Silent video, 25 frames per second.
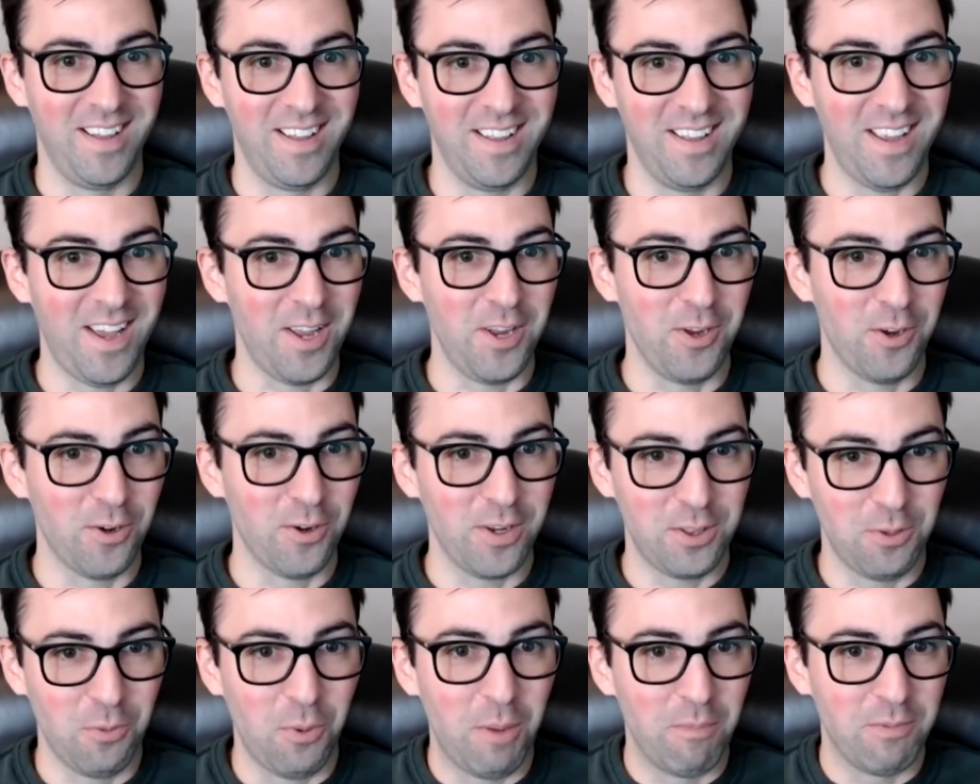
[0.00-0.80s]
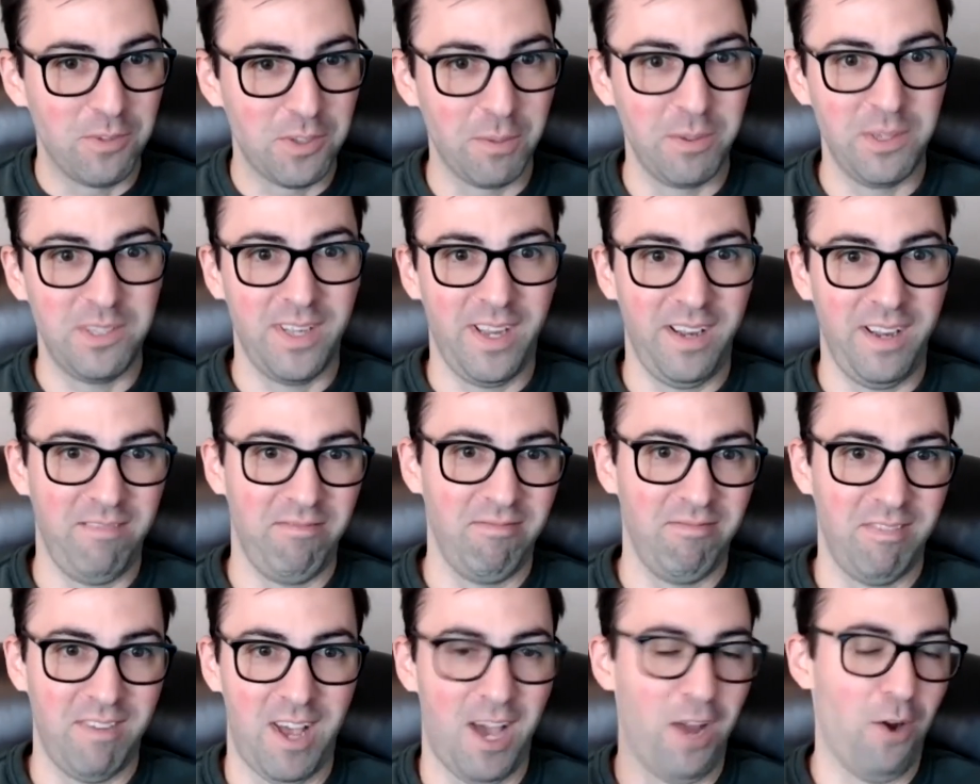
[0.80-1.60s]
Yeah, you're at the whim of somebody saying,
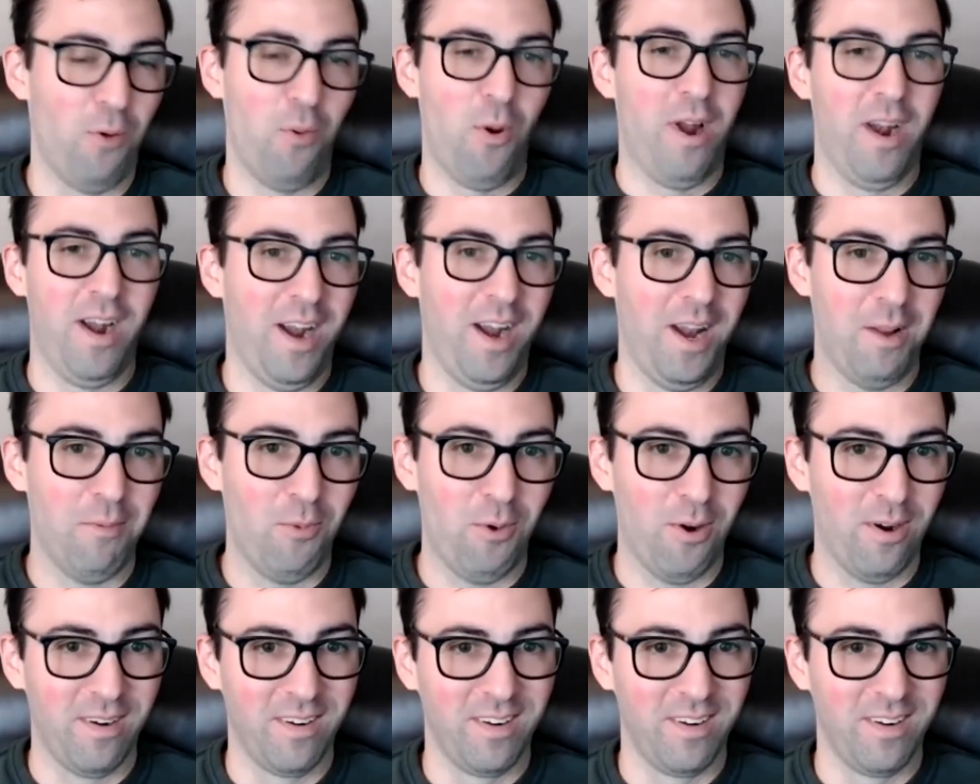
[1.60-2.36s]
"I don't want it anymore."